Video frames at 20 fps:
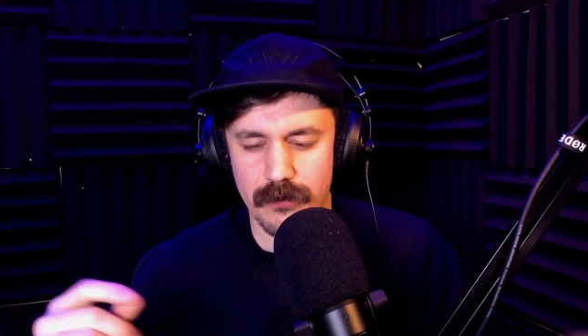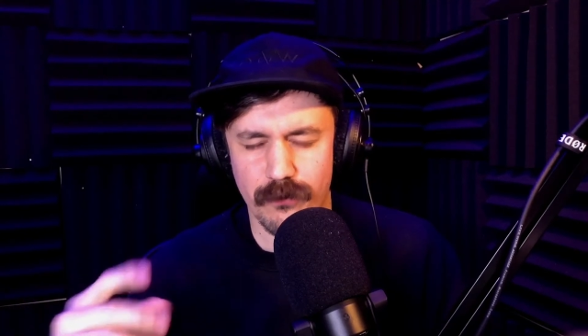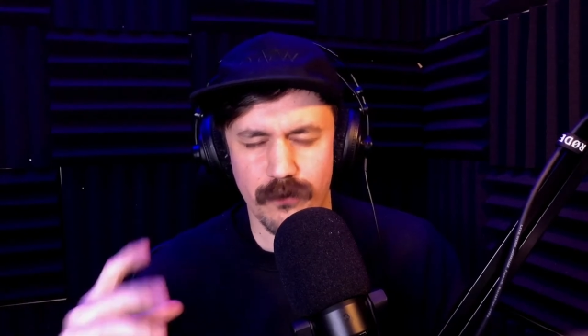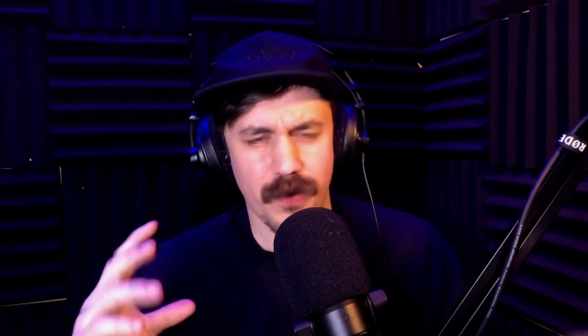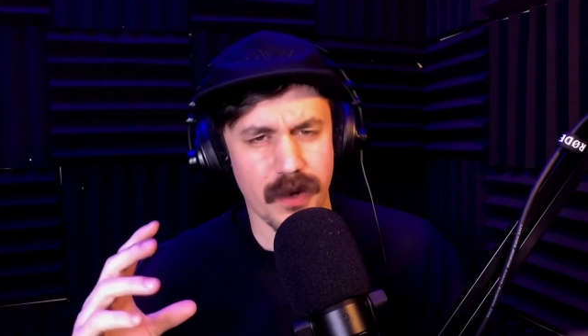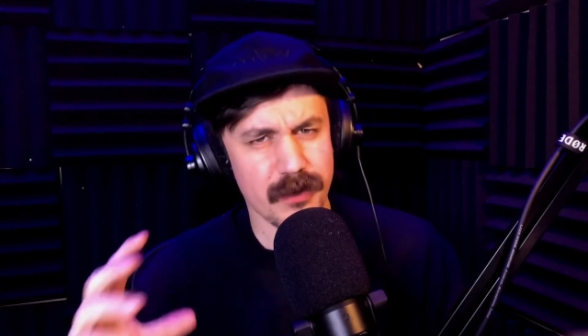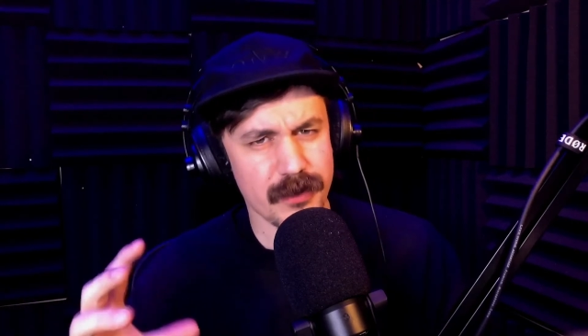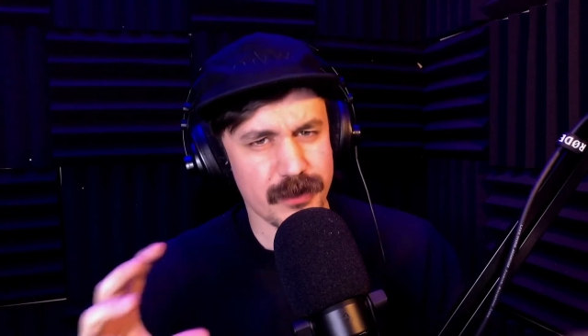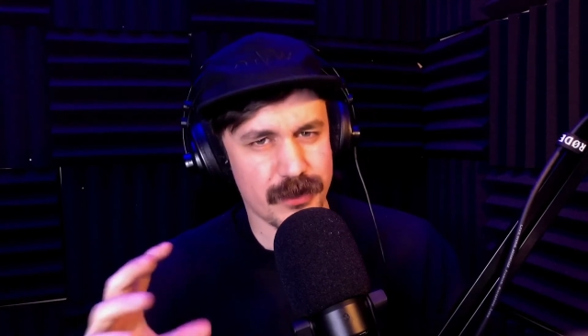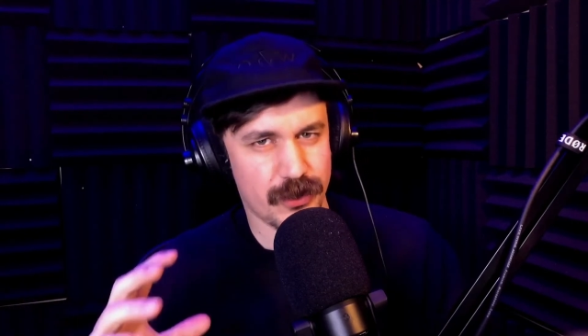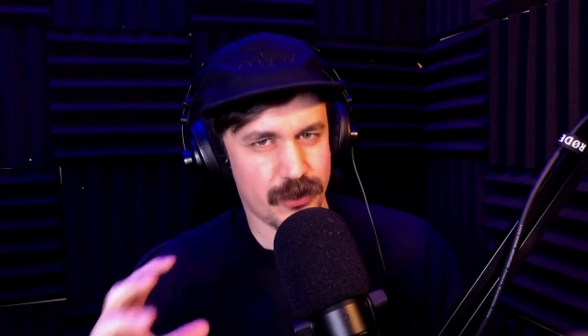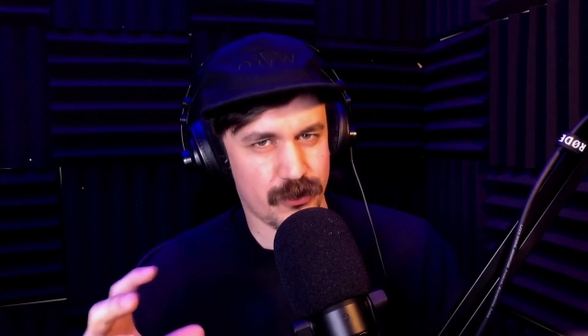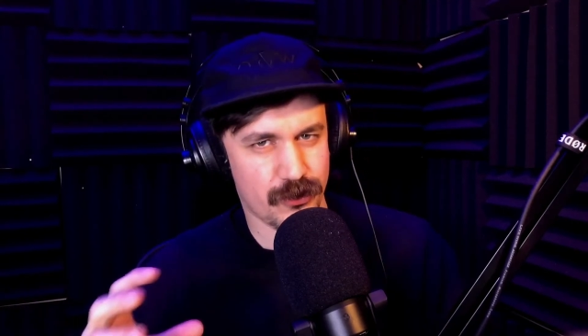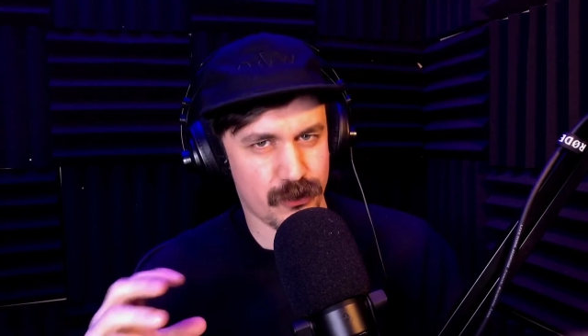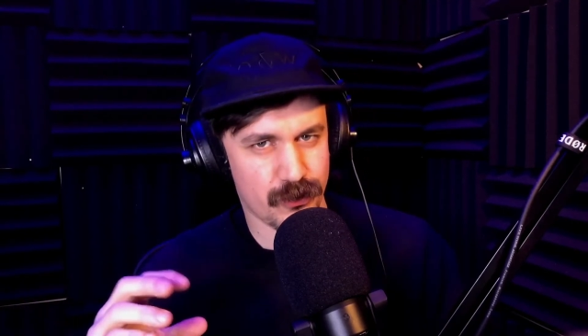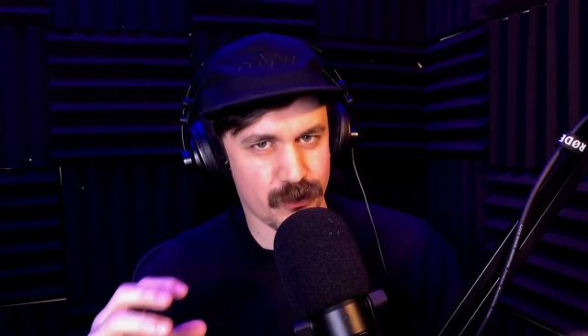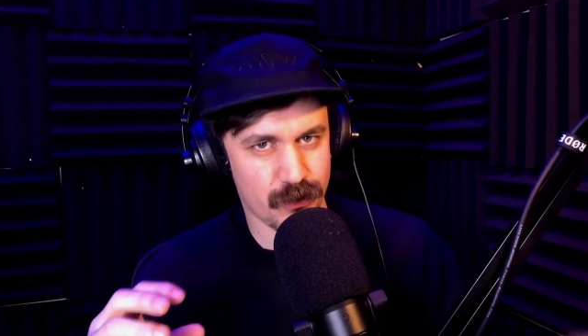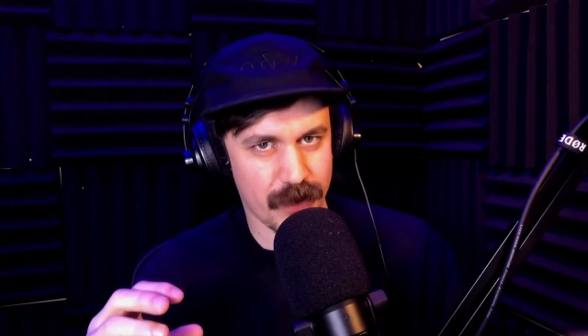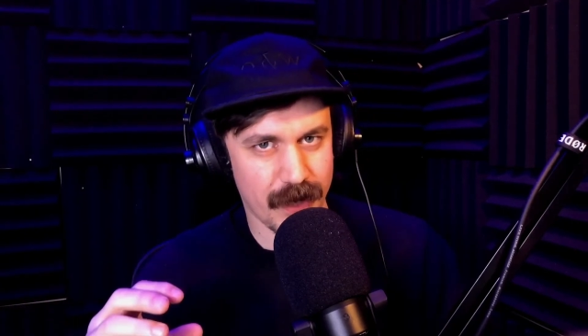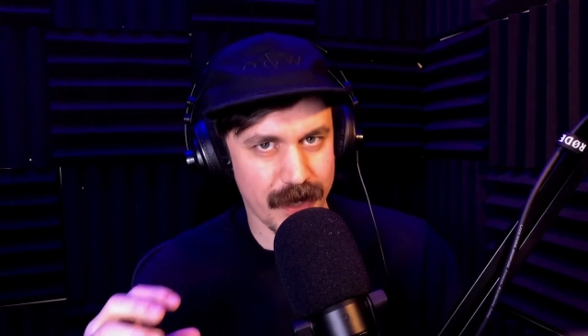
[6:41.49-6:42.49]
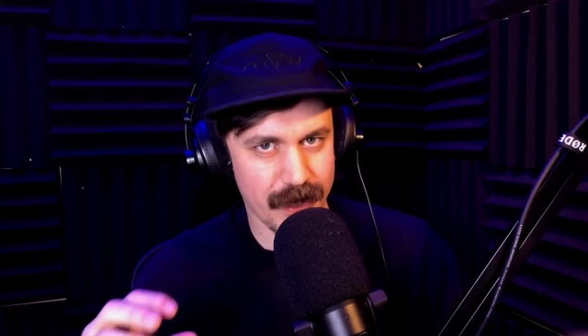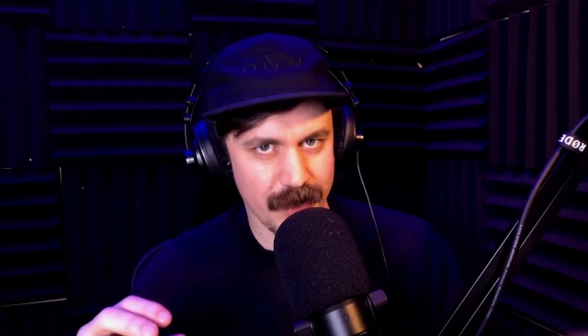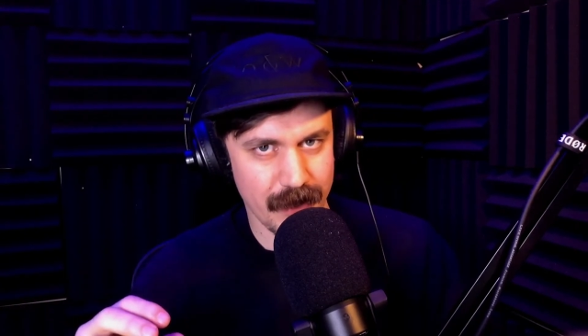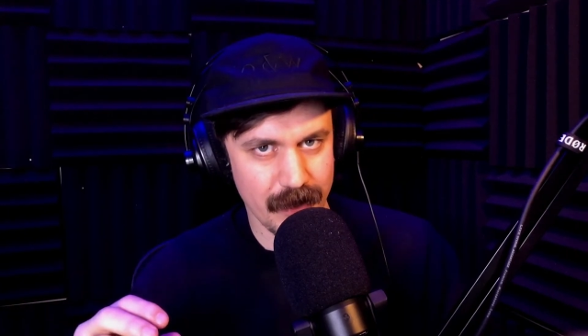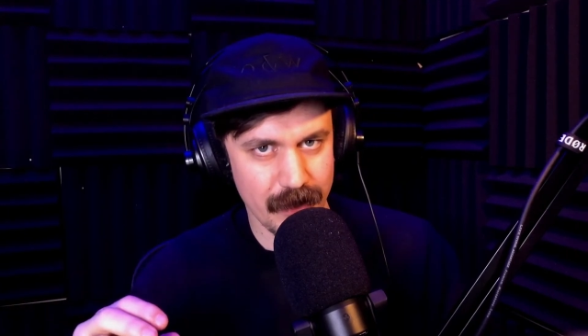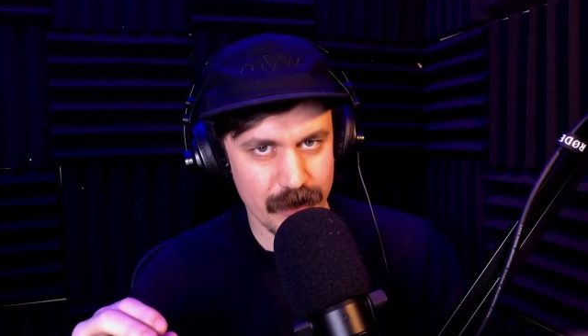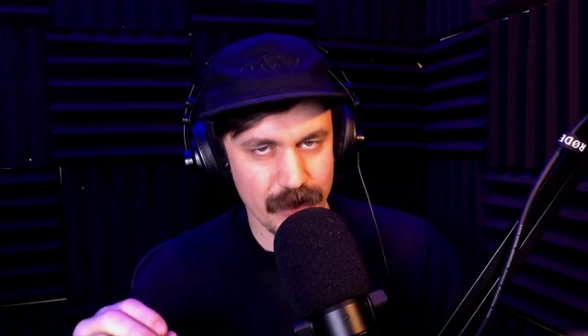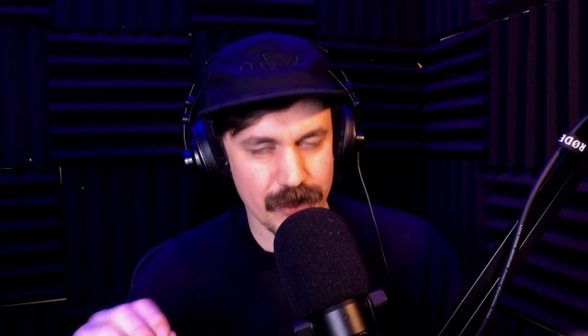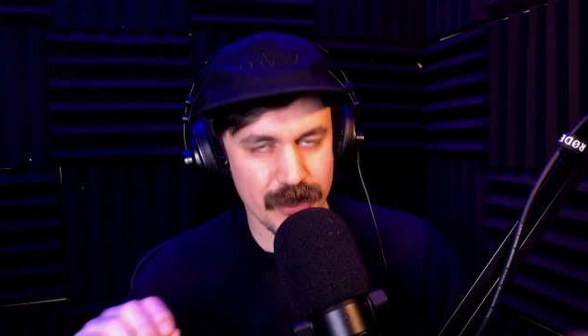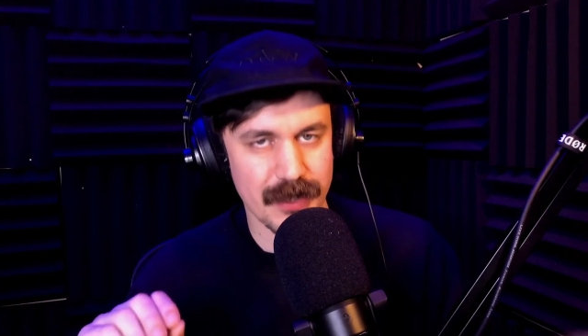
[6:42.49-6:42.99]
very
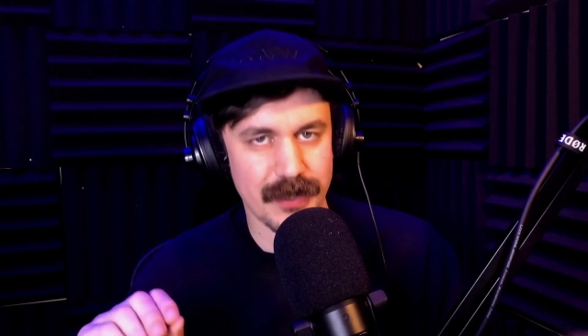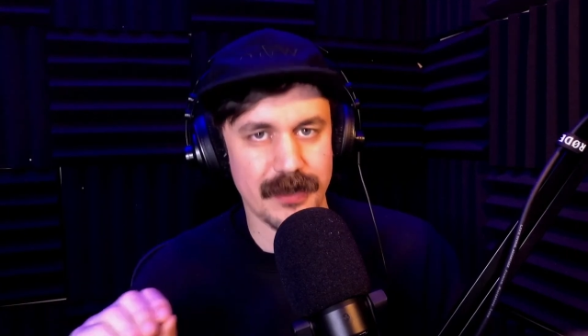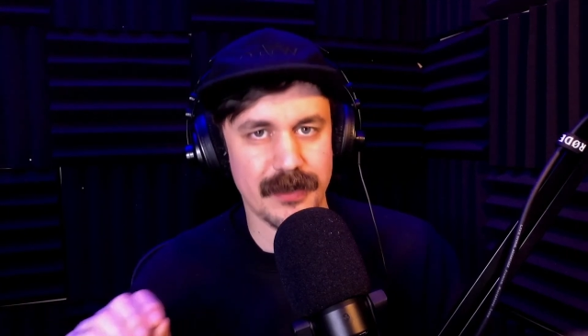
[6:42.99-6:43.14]
strange